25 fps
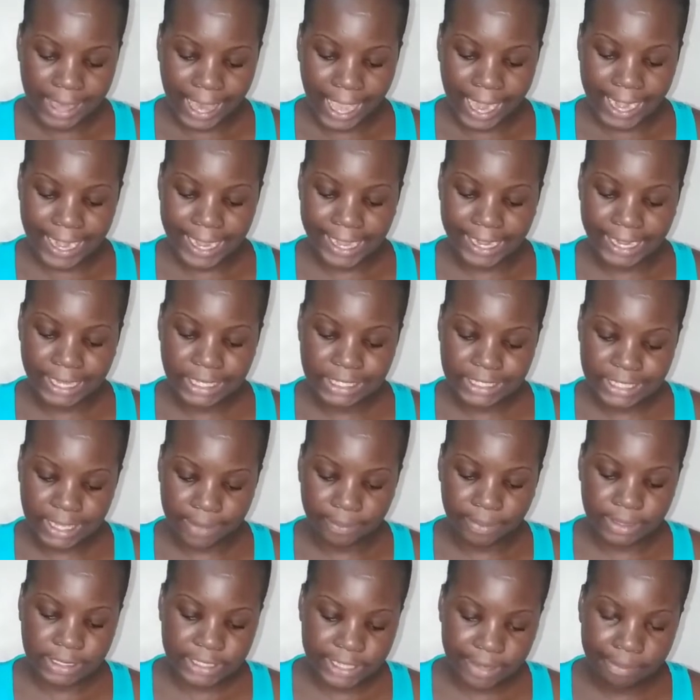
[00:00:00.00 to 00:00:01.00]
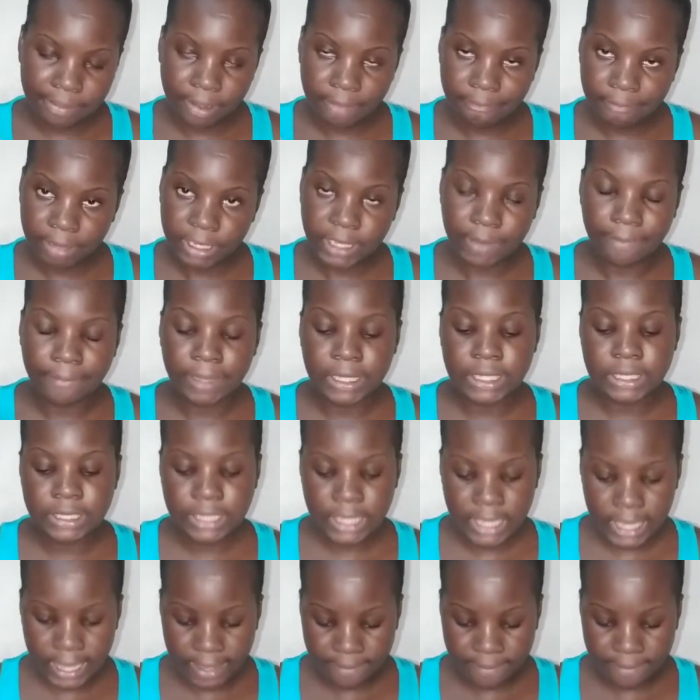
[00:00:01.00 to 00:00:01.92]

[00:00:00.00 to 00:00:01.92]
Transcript: and then the tape tape on put over the